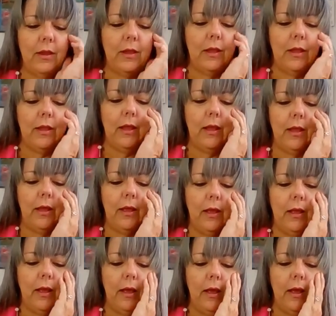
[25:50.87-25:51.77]

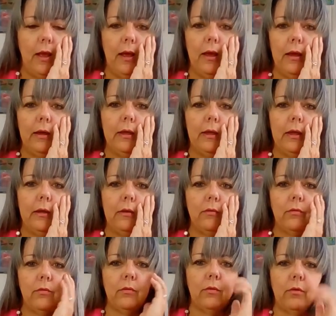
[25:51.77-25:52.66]
yeah,
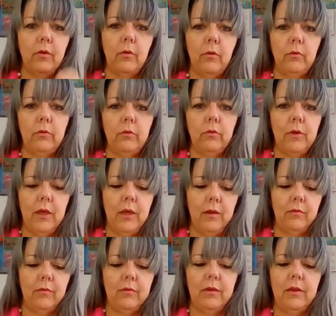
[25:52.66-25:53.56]
it's, oh, you
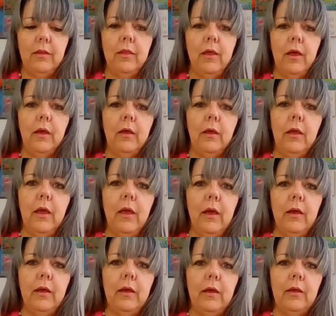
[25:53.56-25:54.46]
can't see that.
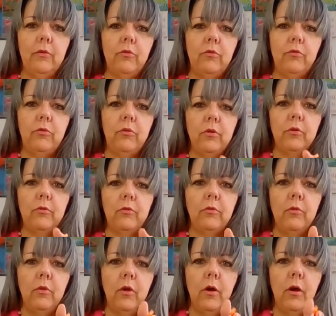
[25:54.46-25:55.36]
Yeah, it's
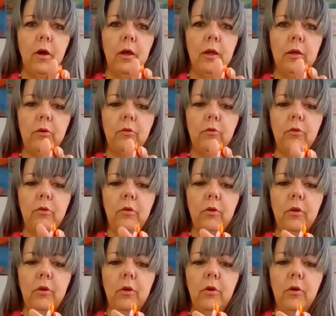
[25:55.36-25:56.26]
just not,
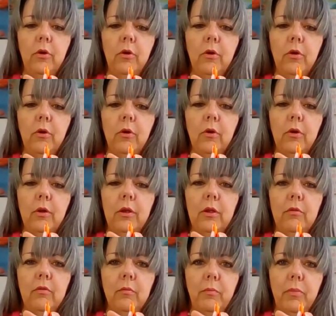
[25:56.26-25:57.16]

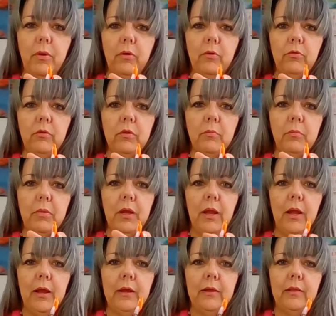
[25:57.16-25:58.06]
it's supposed to
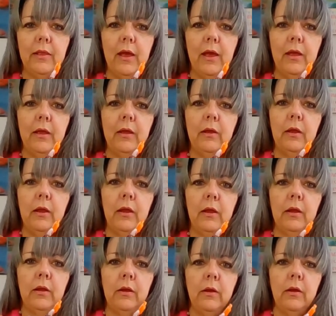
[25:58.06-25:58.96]
be like that,
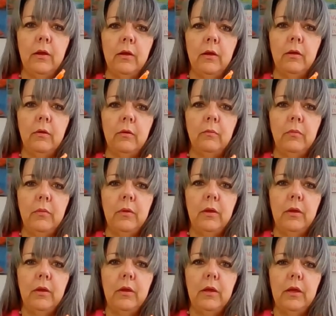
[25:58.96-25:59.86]
and
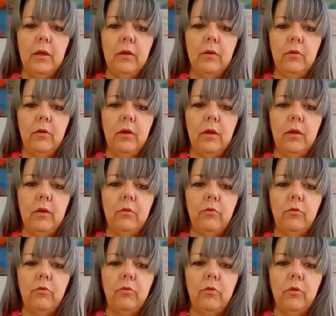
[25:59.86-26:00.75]

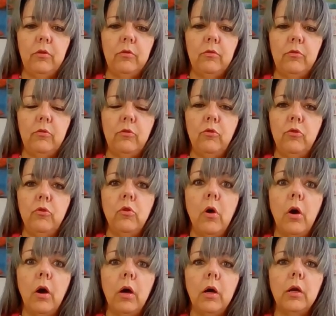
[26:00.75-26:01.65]
it's just
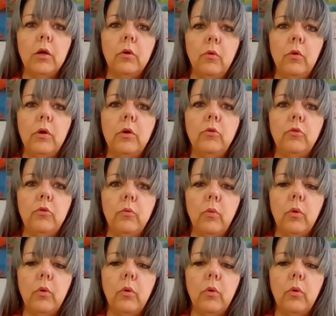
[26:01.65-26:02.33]
not going to